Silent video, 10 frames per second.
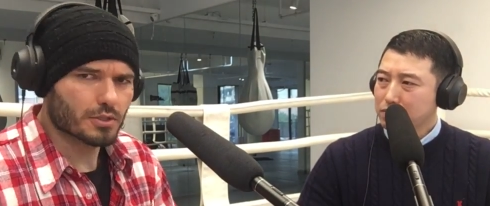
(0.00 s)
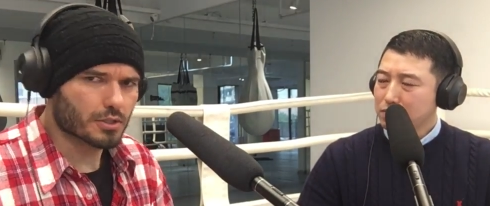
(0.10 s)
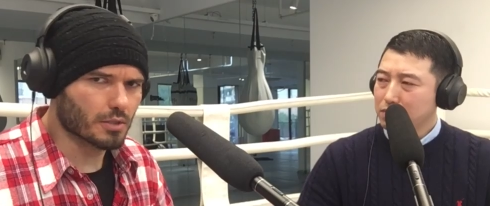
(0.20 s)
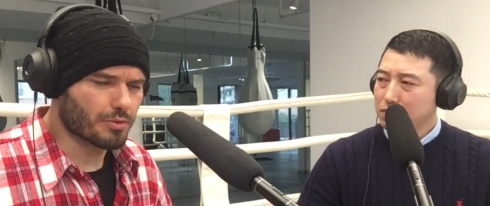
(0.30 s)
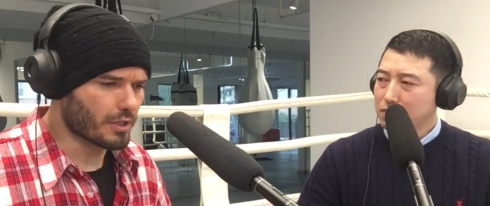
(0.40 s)

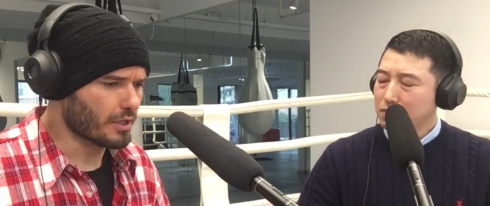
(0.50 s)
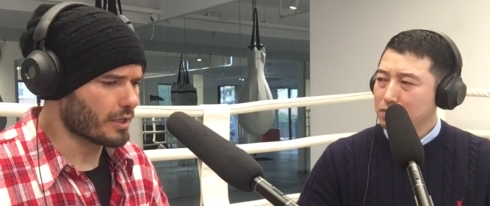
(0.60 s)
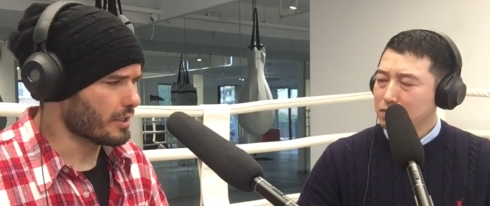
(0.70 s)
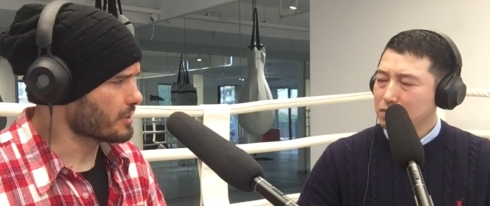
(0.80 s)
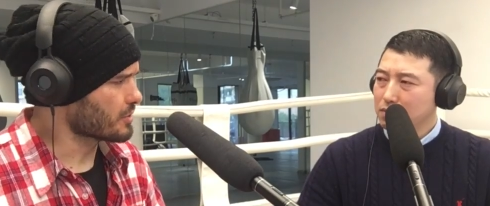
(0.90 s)
Speaker 1: something I
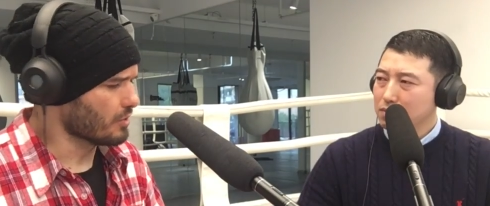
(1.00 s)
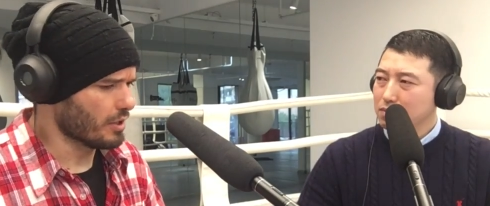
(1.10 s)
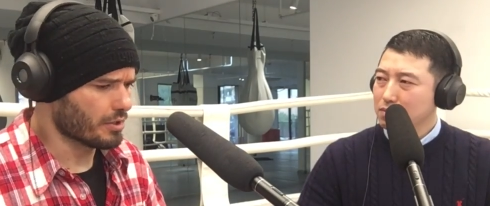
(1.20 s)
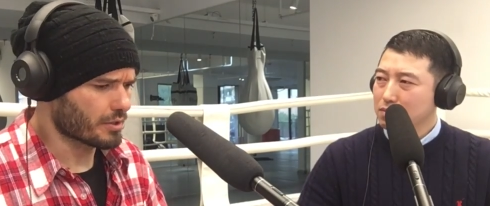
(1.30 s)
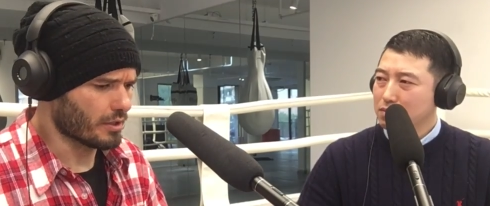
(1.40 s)
got asked a
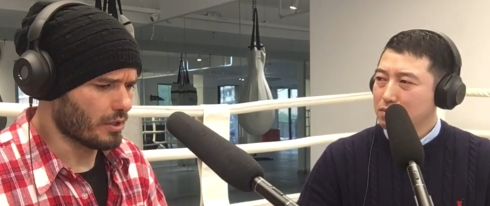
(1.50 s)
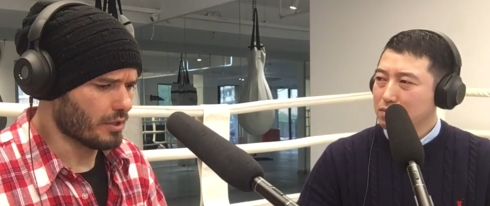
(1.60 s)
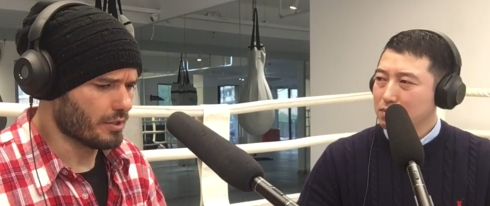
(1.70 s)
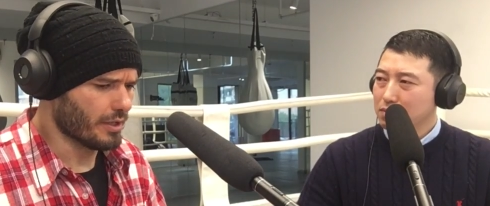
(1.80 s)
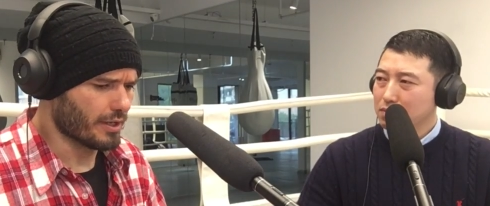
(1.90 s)
lot
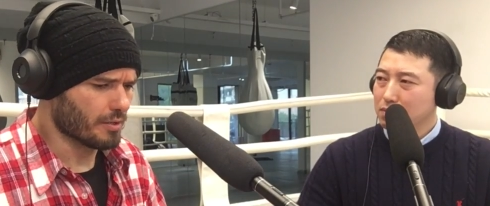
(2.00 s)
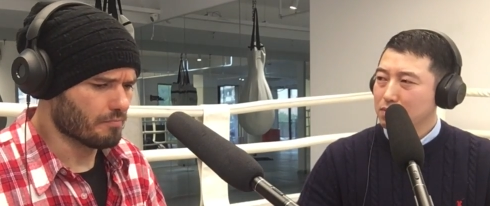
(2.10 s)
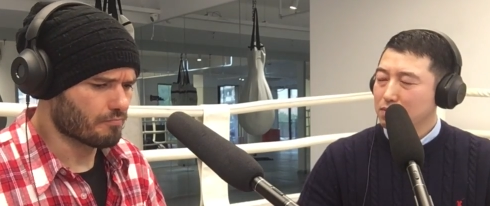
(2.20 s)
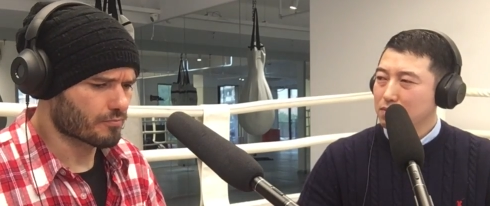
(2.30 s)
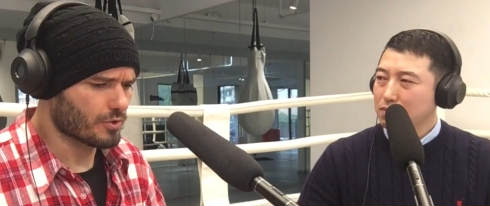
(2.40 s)
on
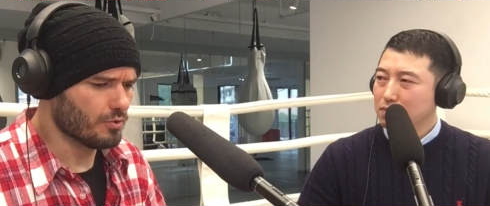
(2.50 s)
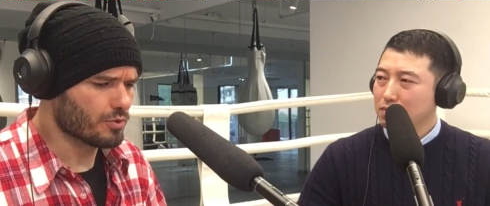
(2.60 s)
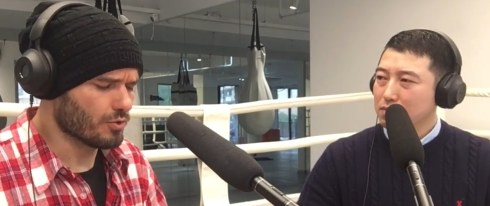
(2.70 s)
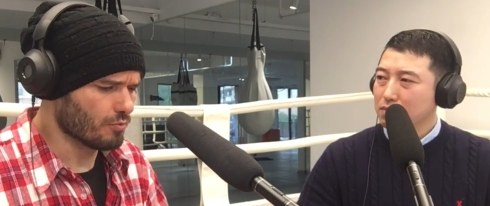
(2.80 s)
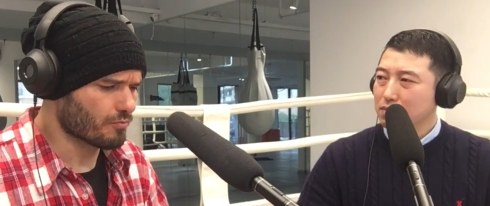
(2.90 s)
um,
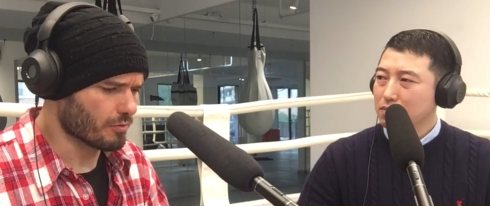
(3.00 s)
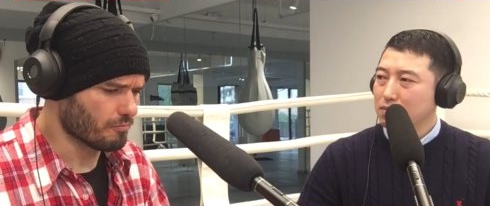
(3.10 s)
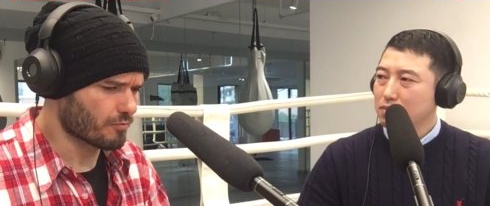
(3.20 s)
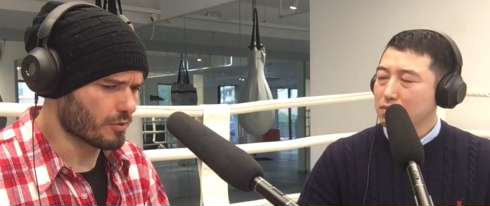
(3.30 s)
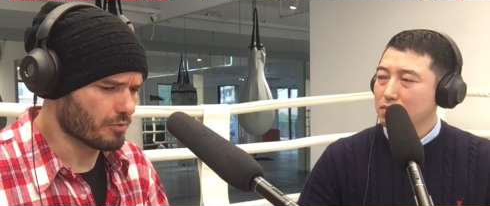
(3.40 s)
YouTube
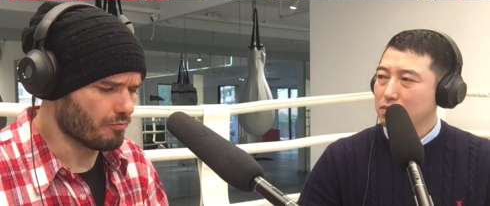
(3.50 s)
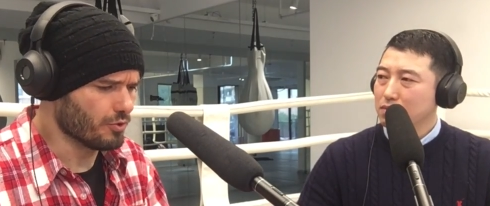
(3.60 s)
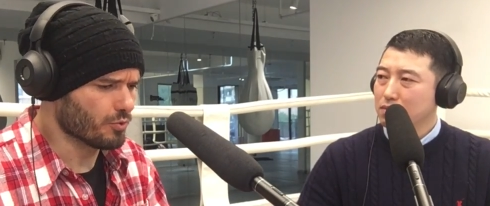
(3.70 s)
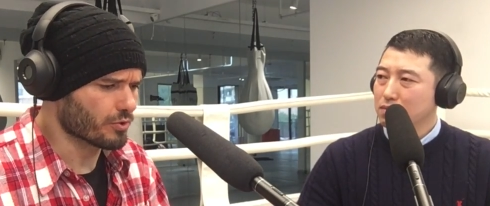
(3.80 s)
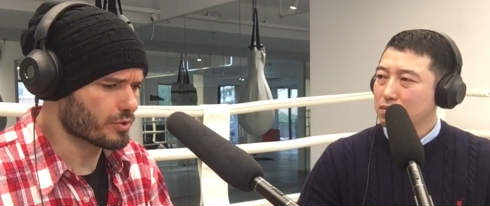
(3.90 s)
from, from the
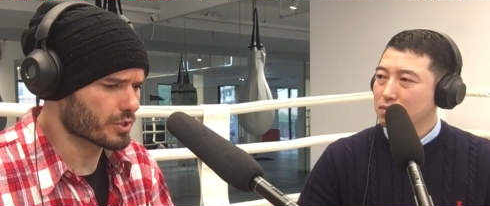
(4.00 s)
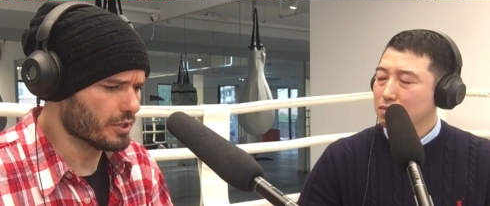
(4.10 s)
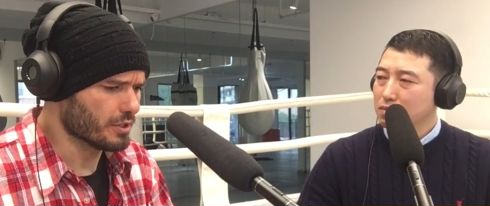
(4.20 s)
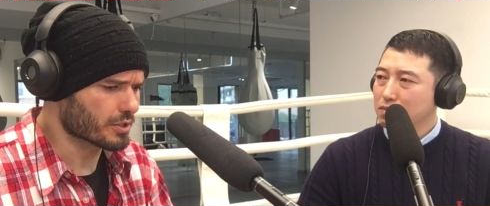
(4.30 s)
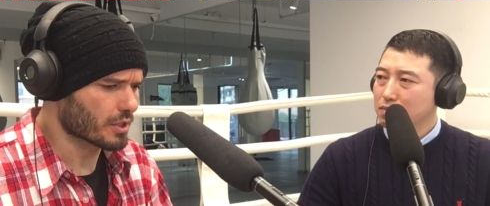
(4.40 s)
viewers
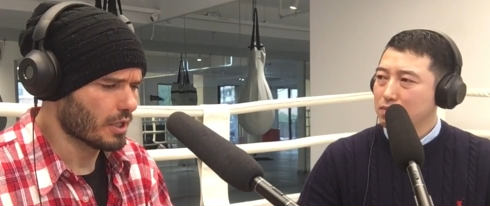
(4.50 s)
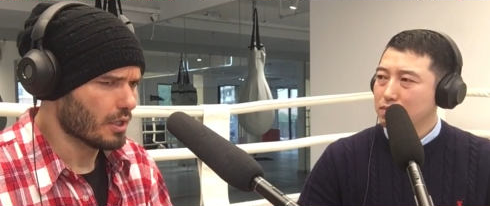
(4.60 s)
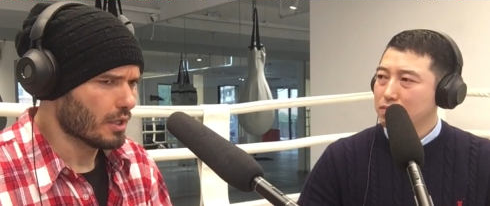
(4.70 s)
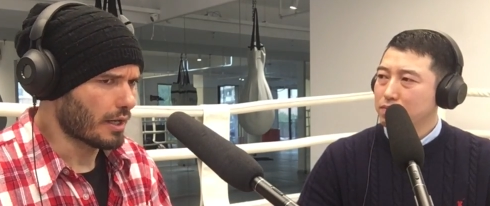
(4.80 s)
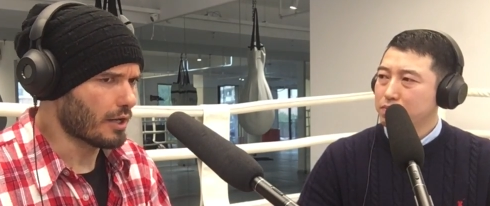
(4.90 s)
is
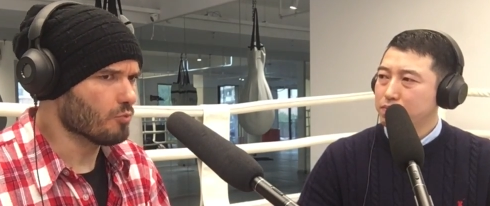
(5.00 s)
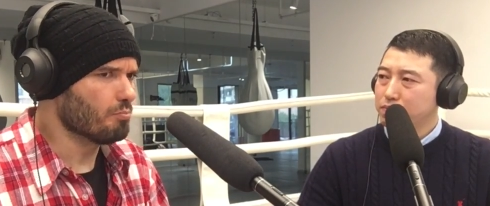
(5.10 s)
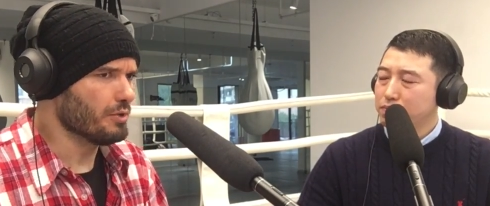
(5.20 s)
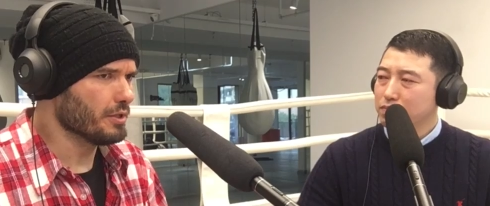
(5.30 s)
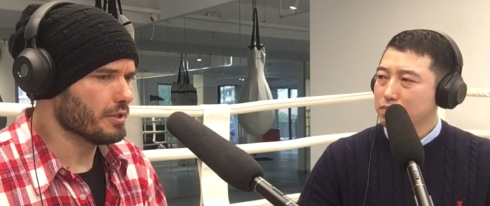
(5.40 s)
how
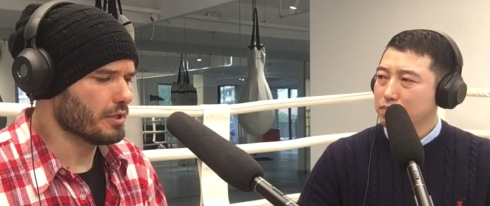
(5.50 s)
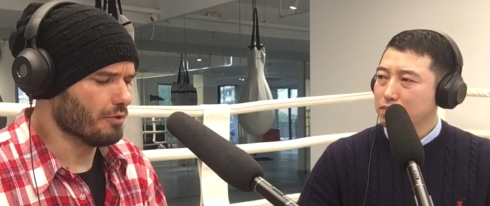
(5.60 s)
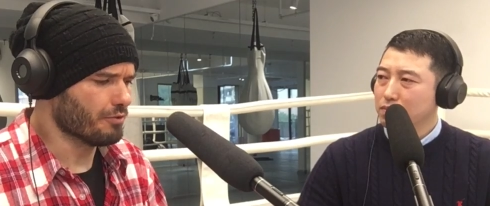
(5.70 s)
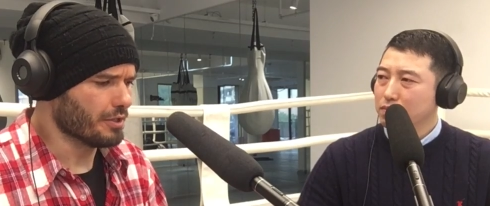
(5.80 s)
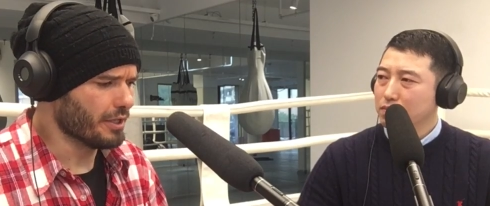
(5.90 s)
big of a